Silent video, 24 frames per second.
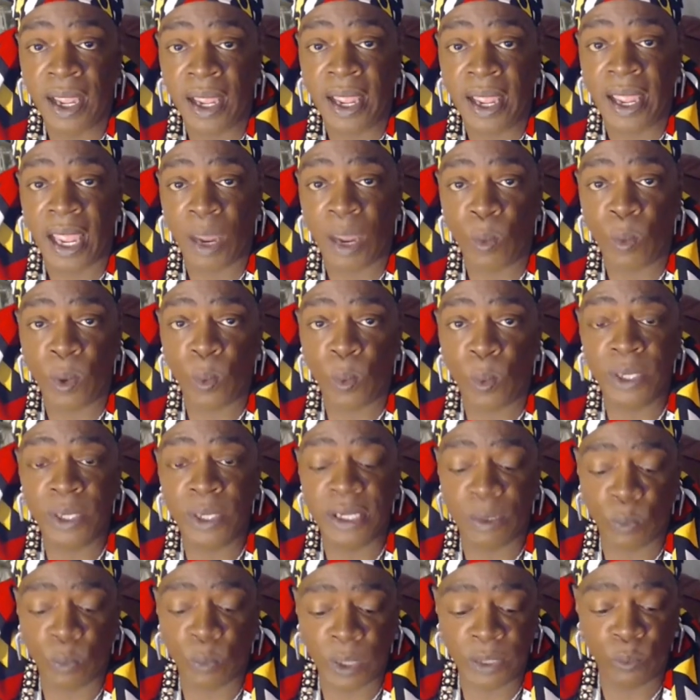And
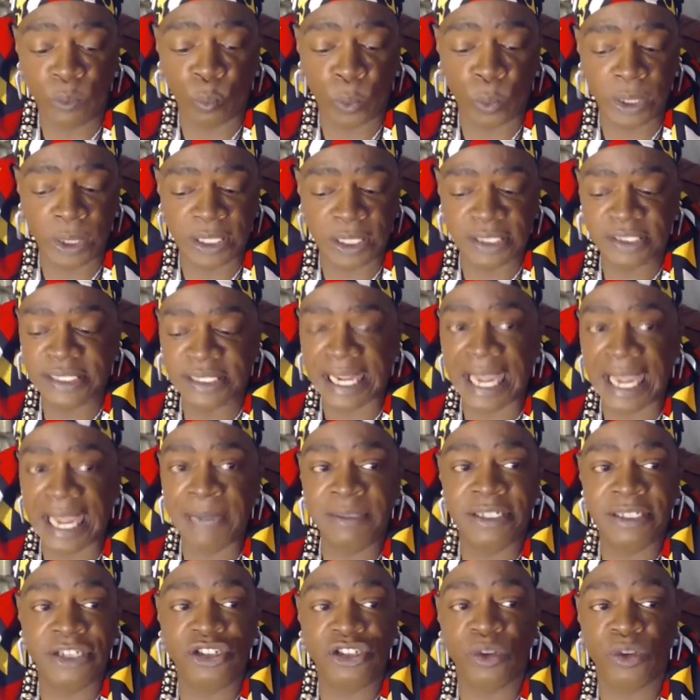when the same
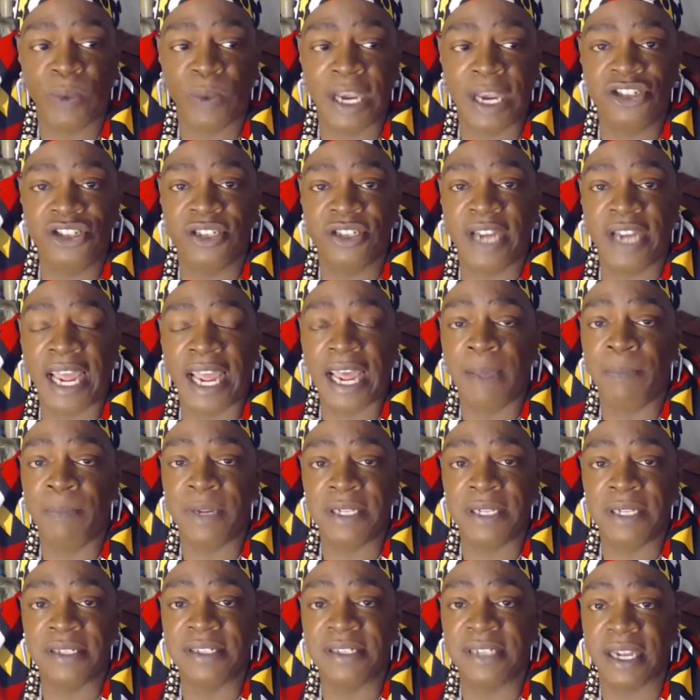situation
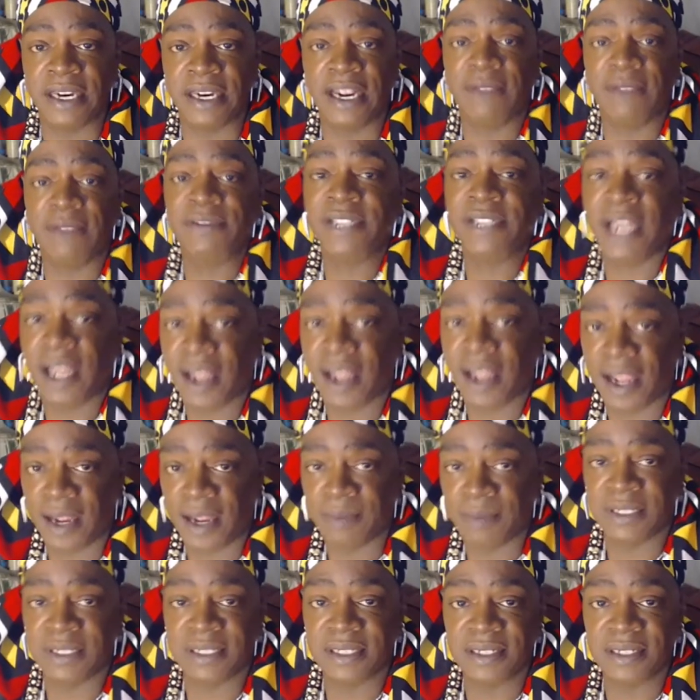happens enough
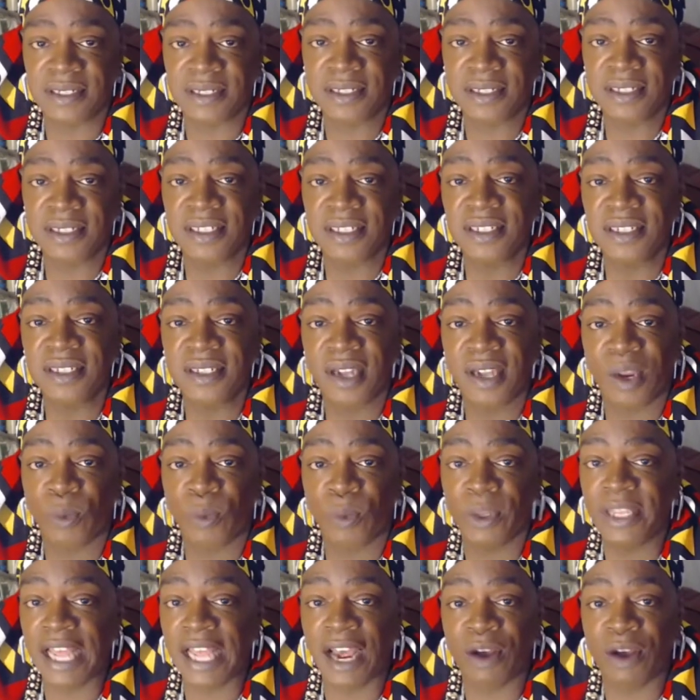times
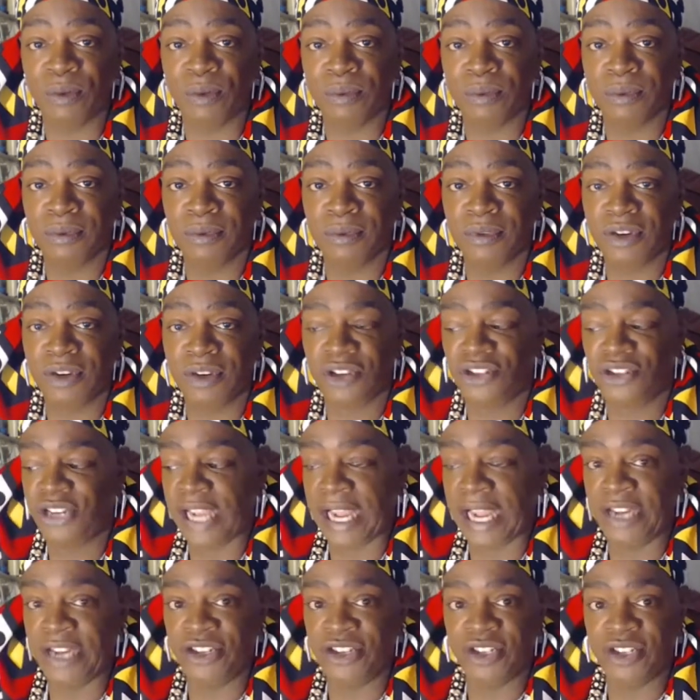without
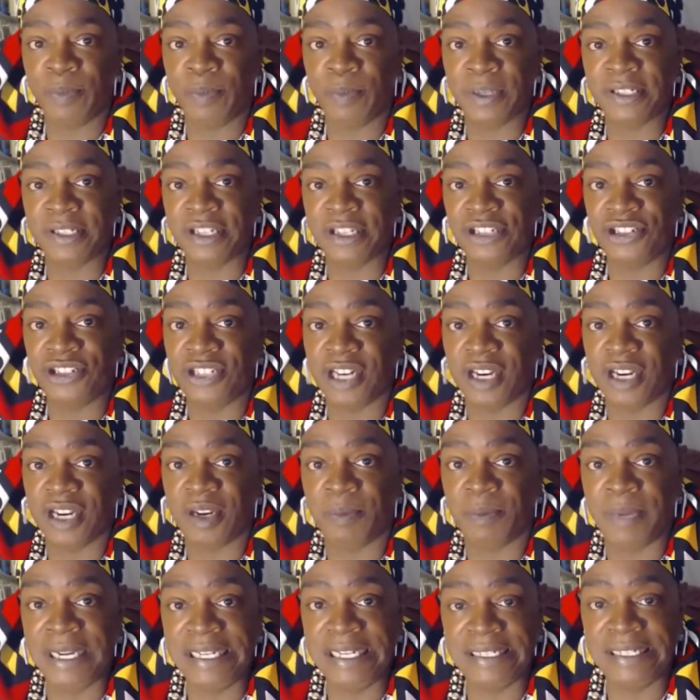changing the position of the
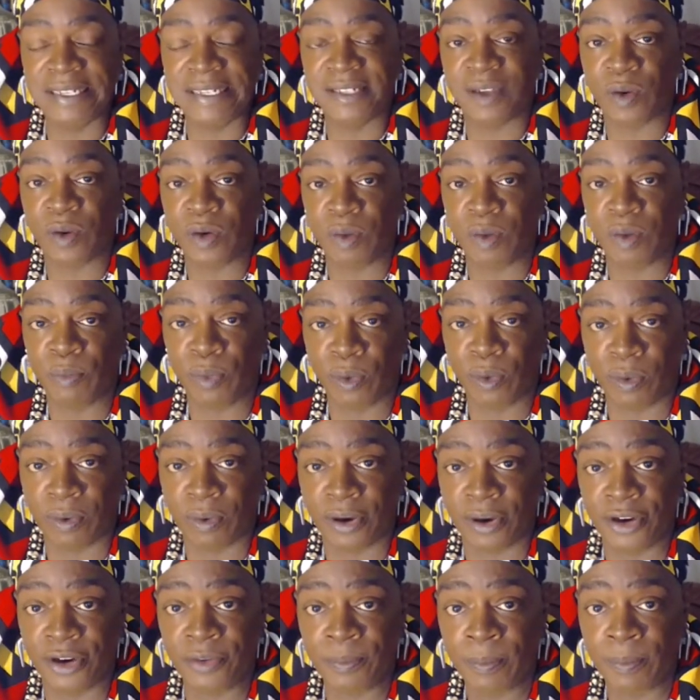pieces on the
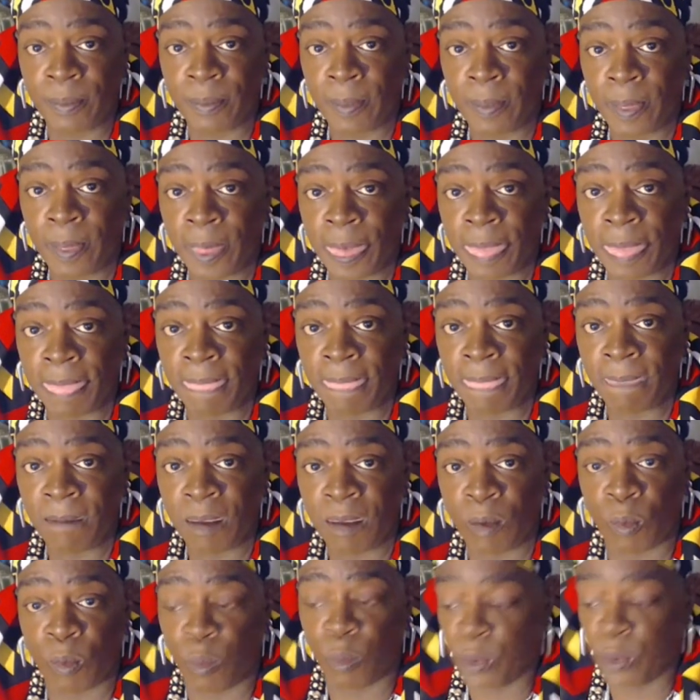board,
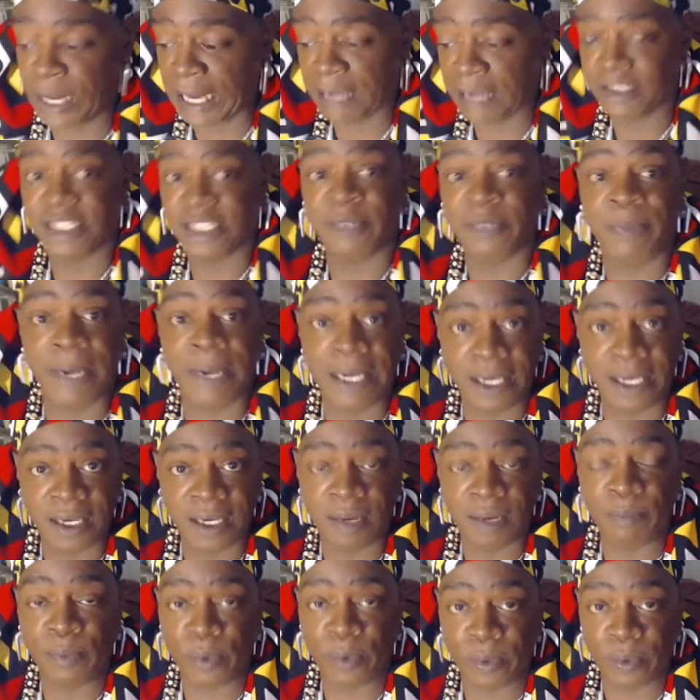without spinning
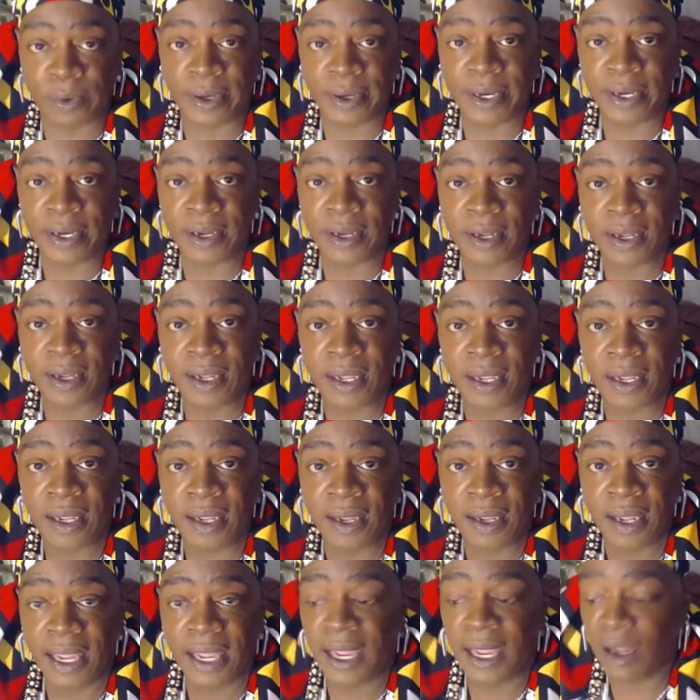the board,
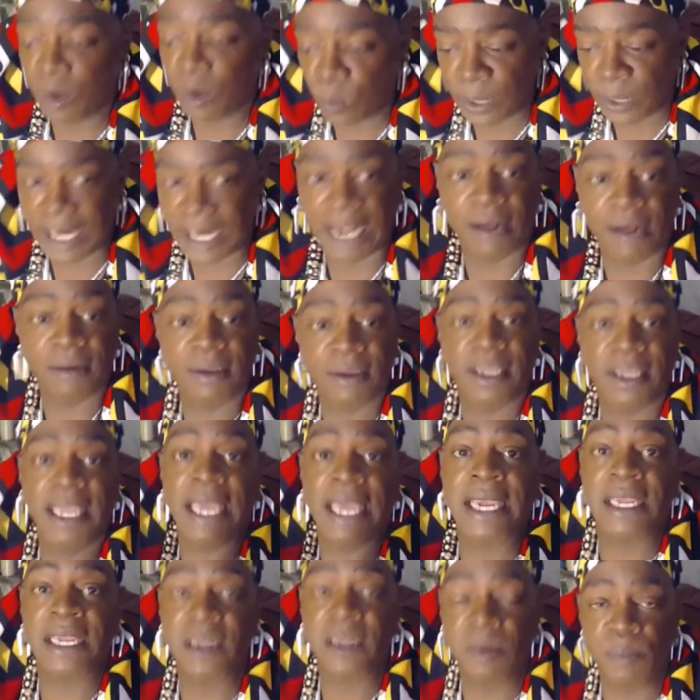hell, without
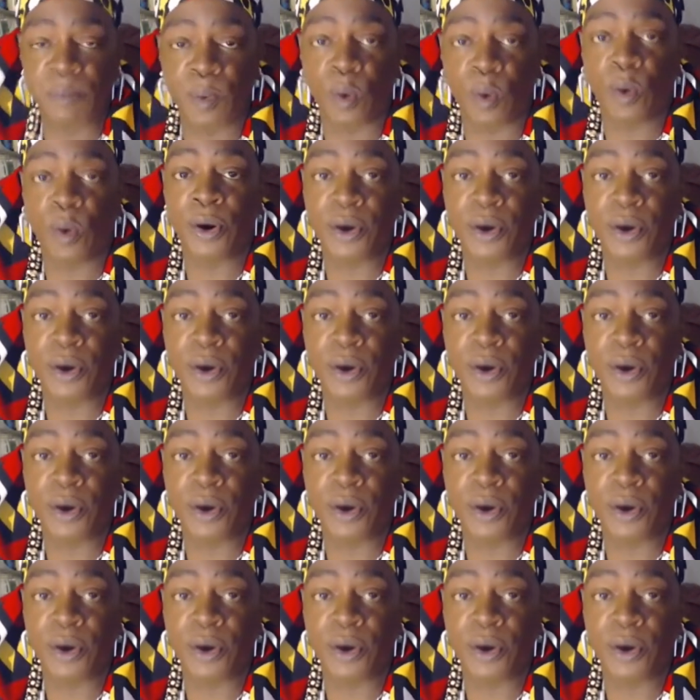kicking the board